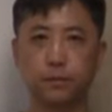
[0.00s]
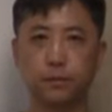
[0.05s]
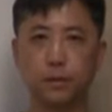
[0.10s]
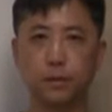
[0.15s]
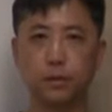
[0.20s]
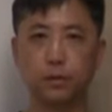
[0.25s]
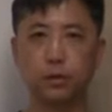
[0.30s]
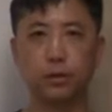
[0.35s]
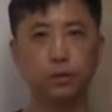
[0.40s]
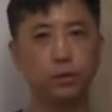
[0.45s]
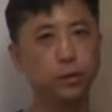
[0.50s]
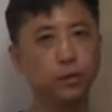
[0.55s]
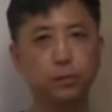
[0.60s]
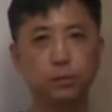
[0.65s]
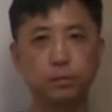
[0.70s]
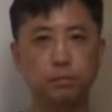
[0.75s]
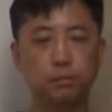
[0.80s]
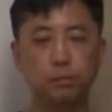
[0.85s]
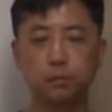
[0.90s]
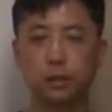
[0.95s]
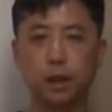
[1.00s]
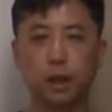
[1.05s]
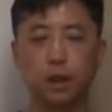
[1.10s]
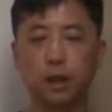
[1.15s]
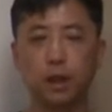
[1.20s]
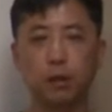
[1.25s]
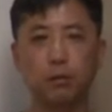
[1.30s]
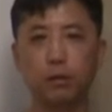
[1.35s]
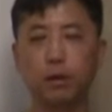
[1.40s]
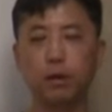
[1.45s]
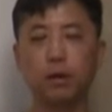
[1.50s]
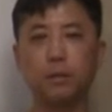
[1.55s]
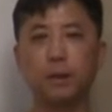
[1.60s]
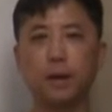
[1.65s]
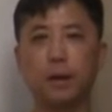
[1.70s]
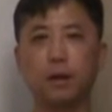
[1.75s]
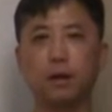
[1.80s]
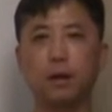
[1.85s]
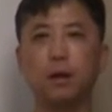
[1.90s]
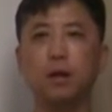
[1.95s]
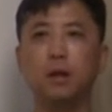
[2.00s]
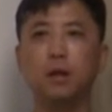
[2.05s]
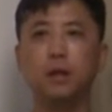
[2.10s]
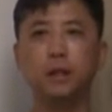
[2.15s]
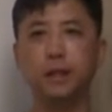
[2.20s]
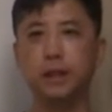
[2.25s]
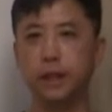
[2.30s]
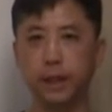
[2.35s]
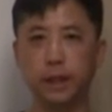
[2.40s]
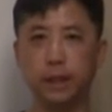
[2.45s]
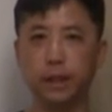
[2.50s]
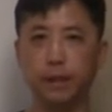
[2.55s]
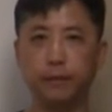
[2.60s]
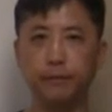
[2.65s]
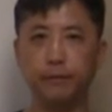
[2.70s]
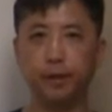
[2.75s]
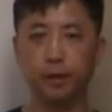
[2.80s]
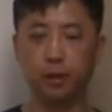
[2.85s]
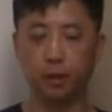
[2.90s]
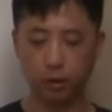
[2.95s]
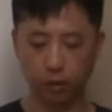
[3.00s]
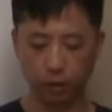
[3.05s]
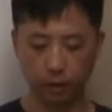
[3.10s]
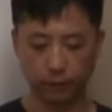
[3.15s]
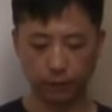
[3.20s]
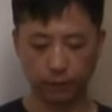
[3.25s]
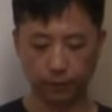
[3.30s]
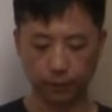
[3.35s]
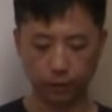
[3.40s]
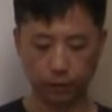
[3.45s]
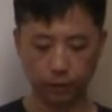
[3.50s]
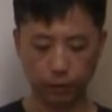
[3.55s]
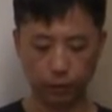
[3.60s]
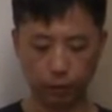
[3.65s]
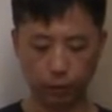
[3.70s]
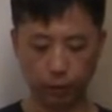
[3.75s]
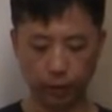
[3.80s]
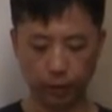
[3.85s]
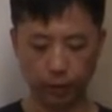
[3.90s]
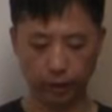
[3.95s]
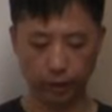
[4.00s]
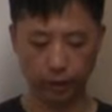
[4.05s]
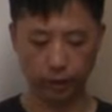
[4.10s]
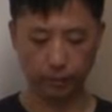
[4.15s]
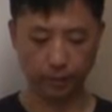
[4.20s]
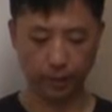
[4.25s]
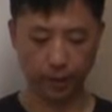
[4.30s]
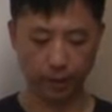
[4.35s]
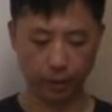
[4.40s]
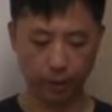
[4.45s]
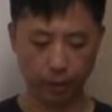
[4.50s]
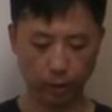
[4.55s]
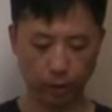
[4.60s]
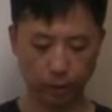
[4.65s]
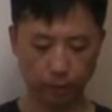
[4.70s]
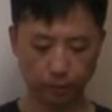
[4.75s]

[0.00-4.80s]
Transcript: So you cannot really make a significant differences with this method.